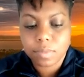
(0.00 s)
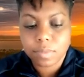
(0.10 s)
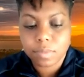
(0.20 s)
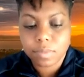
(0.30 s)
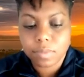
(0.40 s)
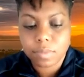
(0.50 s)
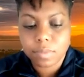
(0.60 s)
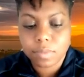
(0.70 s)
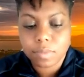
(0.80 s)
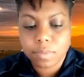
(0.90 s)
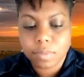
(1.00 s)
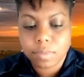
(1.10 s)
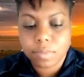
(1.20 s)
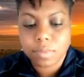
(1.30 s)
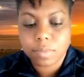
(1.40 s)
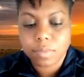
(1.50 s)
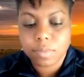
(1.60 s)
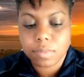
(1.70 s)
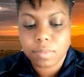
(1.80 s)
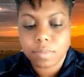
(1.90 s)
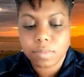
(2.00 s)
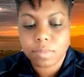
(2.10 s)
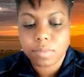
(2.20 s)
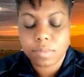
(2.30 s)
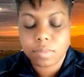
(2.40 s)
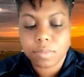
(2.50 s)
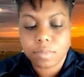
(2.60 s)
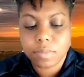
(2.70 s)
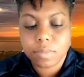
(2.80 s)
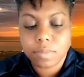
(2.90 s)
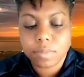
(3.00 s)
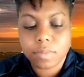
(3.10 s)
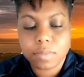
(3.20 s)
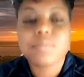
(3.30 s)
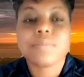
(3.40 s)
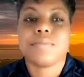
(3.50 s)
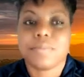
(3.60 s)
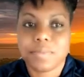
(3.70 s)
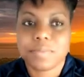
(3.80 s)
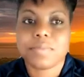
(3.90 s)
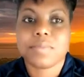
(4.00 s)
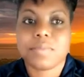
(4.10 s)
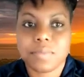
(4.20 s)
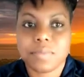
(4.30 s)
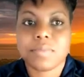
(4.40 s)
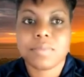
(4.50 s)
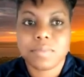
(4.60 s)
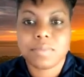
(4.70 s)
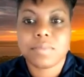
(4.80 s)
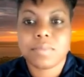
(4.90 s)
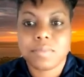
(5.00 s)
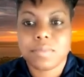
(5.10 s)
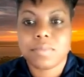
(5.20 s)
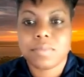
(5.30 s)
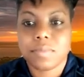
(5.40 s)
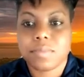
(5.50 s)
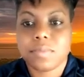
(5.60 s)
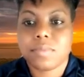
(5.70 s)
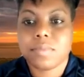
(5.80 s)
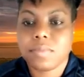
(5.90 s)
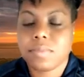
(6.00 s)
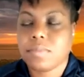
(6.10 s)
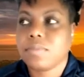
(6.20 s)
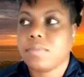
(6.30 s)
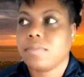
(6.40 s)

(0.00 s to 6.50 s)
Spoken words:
[no speech]